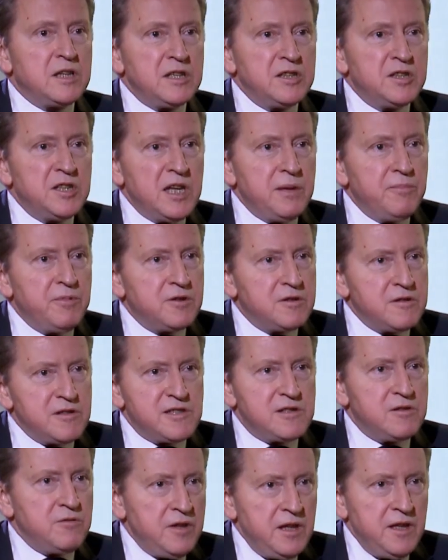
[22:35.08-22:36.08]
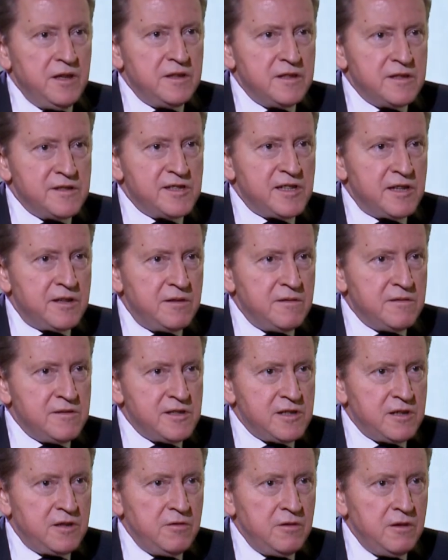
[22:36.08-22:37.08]
contributors to Indian secu
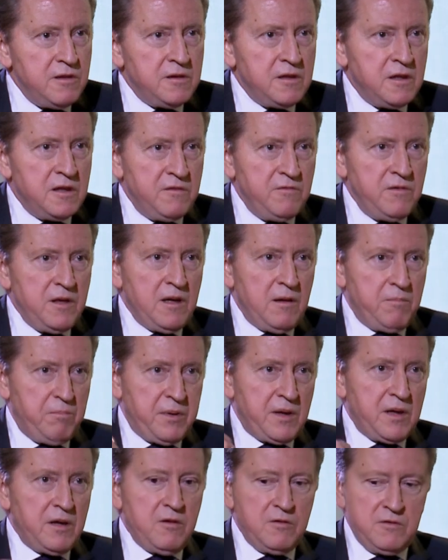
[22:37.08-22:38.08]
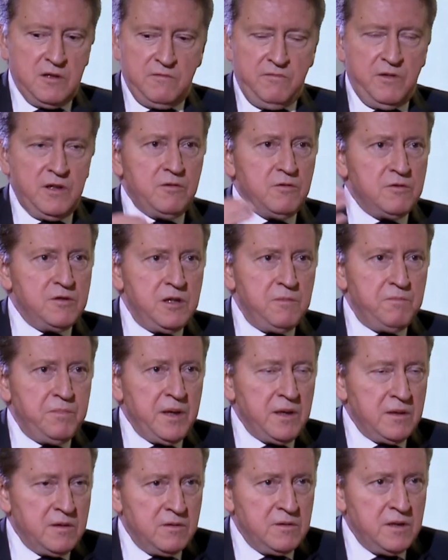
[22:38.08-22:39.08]
security, and we are proud that we could
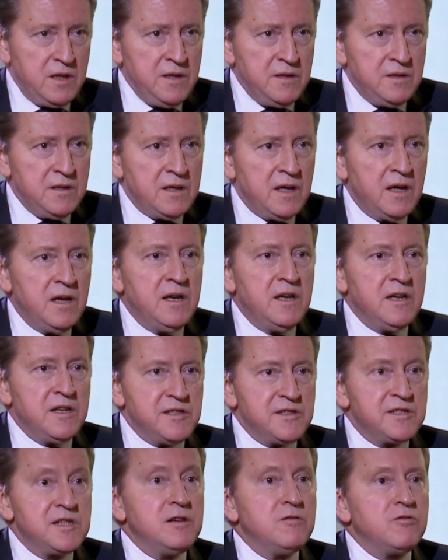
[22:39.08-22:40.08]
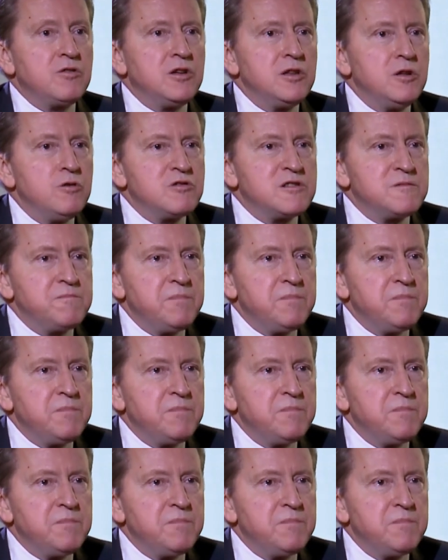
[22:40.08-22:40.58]
depend on India as our close